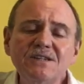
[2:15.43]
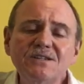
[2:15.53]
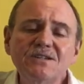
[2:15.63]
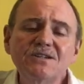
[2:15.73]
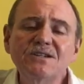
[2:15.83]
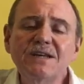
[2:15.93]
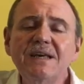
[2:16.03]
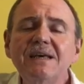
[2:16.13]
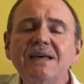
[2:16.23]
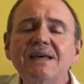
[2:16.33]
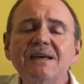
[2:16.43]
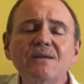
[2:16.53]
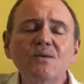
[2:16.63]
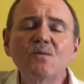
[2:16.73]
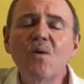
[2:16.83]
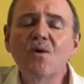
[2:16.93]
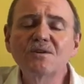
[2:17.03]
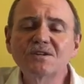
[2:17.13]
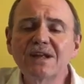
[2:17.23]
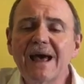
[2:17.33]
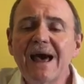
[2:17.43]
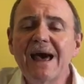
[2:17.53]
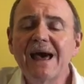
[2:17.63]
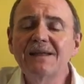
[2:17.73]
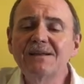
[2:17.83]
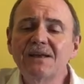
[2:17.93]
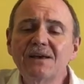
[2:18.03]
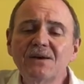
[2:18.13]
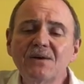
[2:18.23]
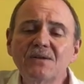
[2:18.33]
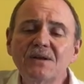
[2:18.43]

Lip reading: just to see the waters glide and hear